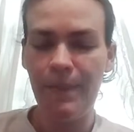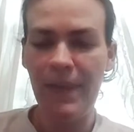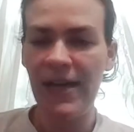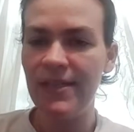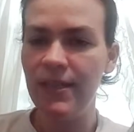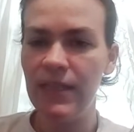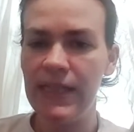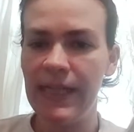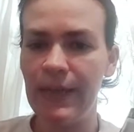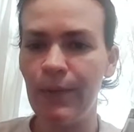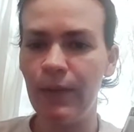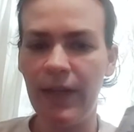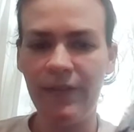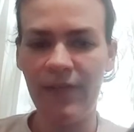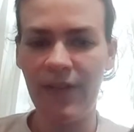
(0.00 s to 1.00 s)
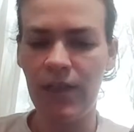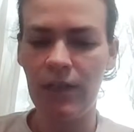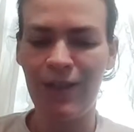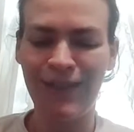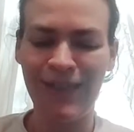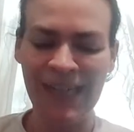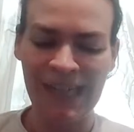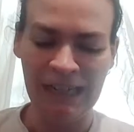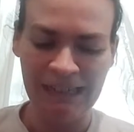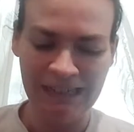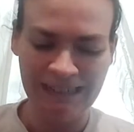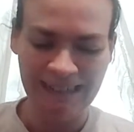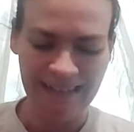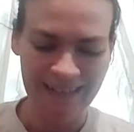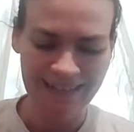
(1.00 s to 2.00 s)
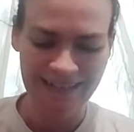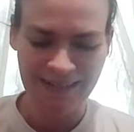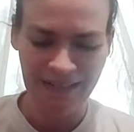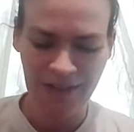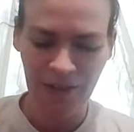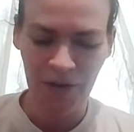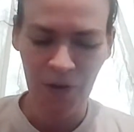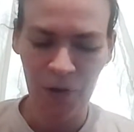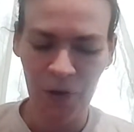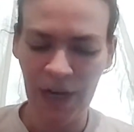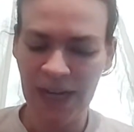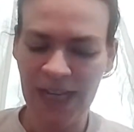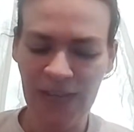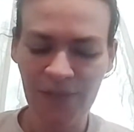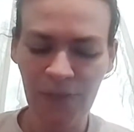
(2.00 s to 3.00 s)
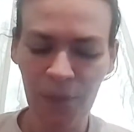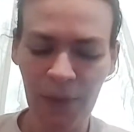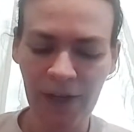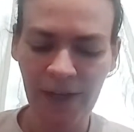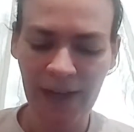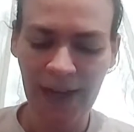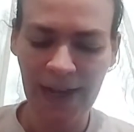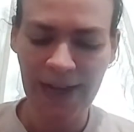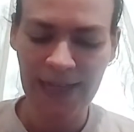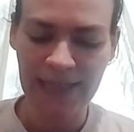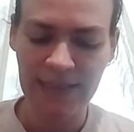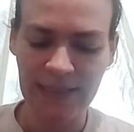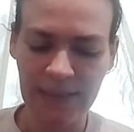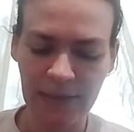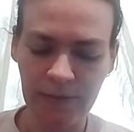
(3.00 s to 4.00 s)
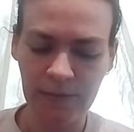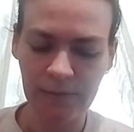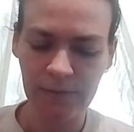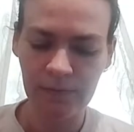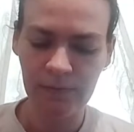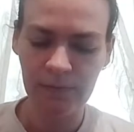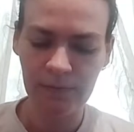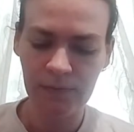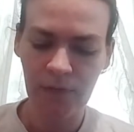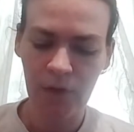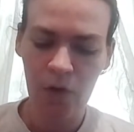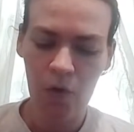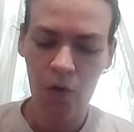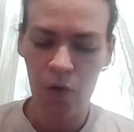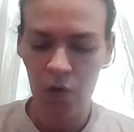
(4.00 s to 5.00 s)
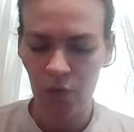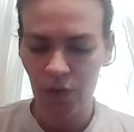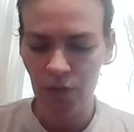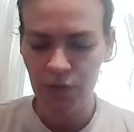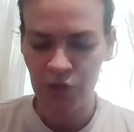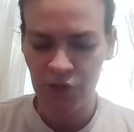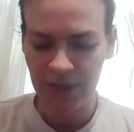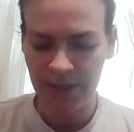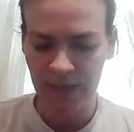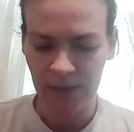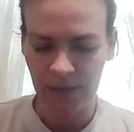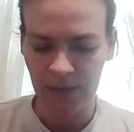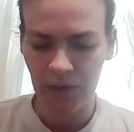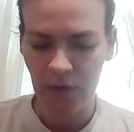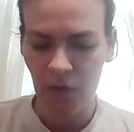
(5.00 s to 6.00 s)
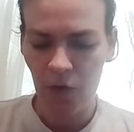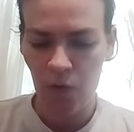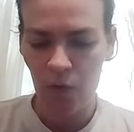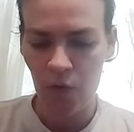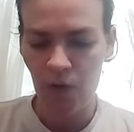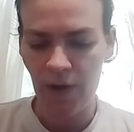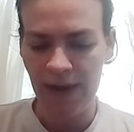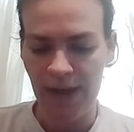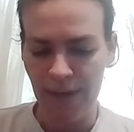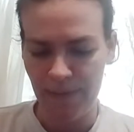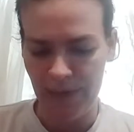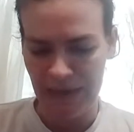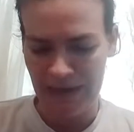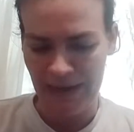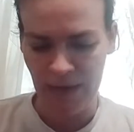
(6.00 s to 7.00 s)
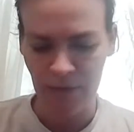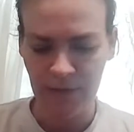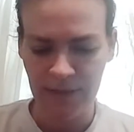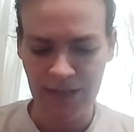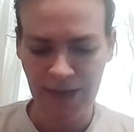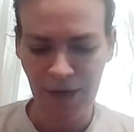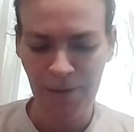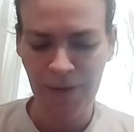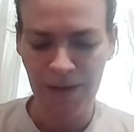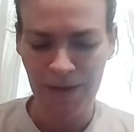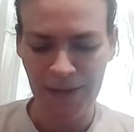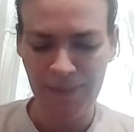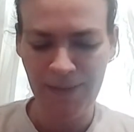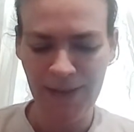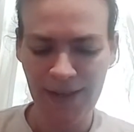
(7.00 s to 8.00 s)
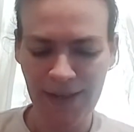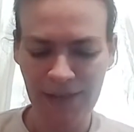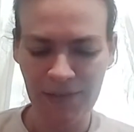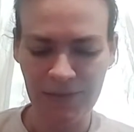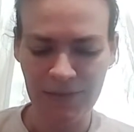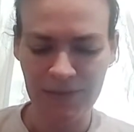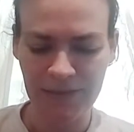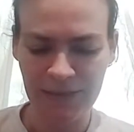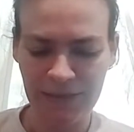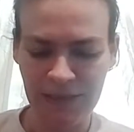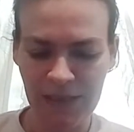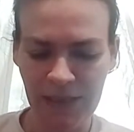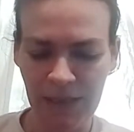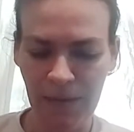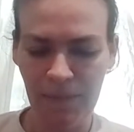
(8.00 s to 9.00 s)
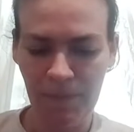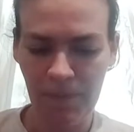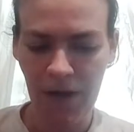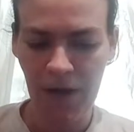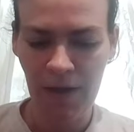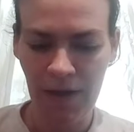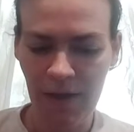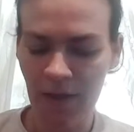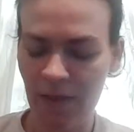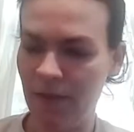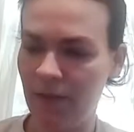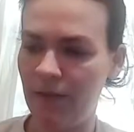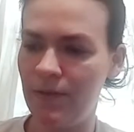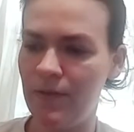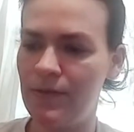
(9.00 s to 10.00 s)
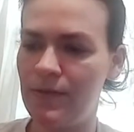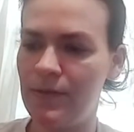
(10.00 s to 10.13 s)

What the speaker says: basically, I want every Claudine, or any of the Werecats, or Rochelle, or Abby. I don't care about anybody else. Those.